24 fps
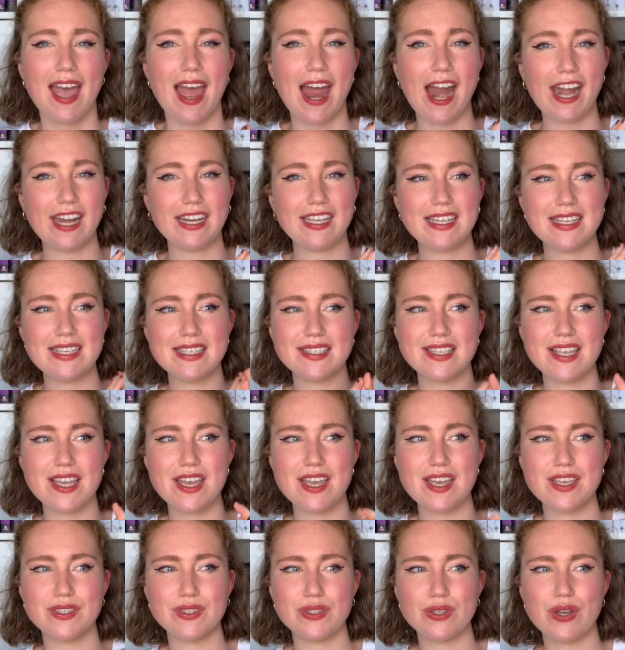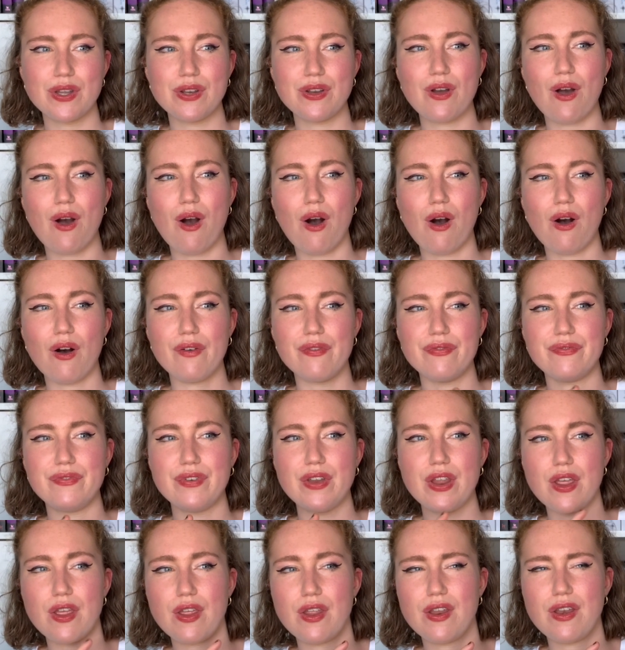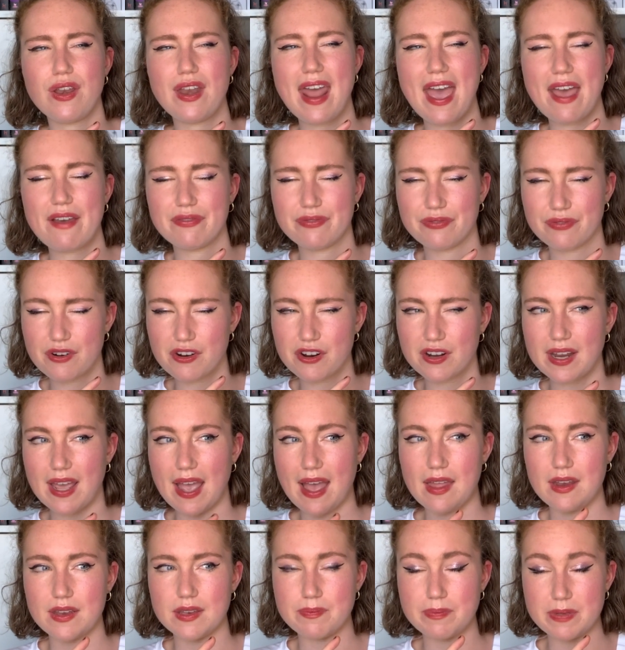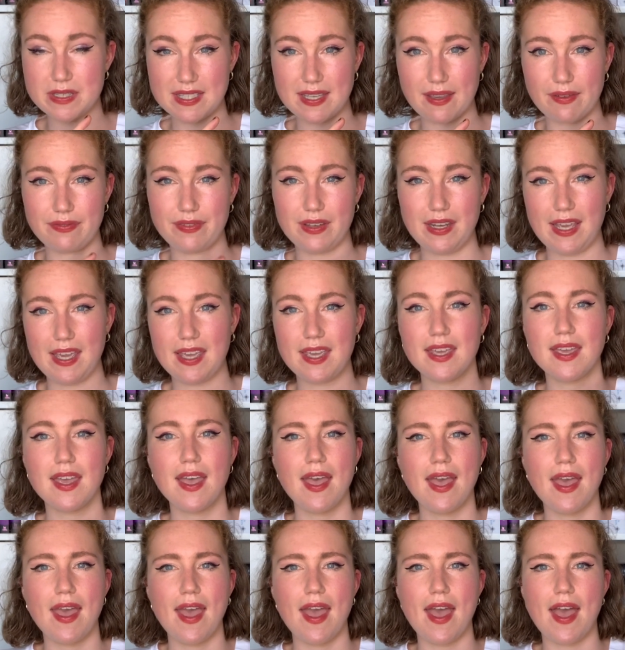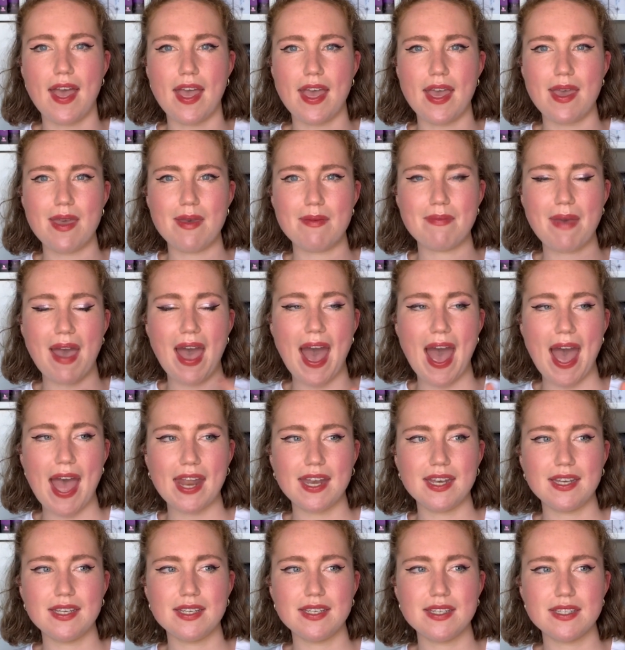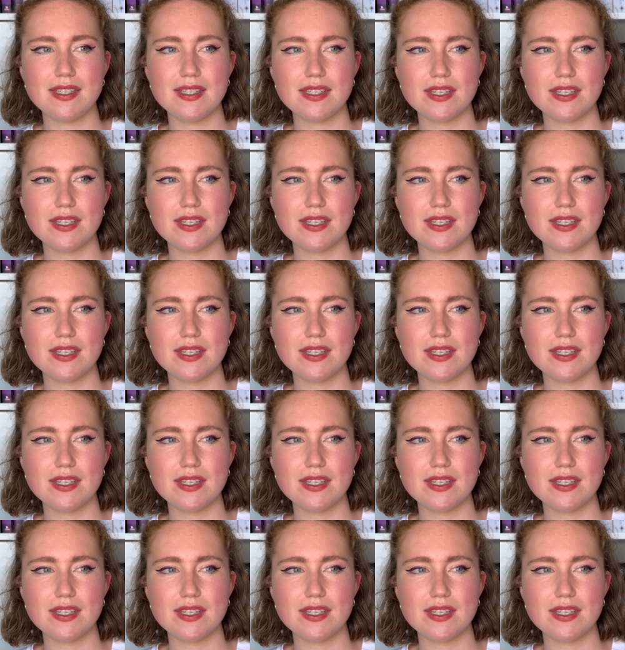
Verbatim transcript: and he's the son of ne Nyphron and Persephone. Um, and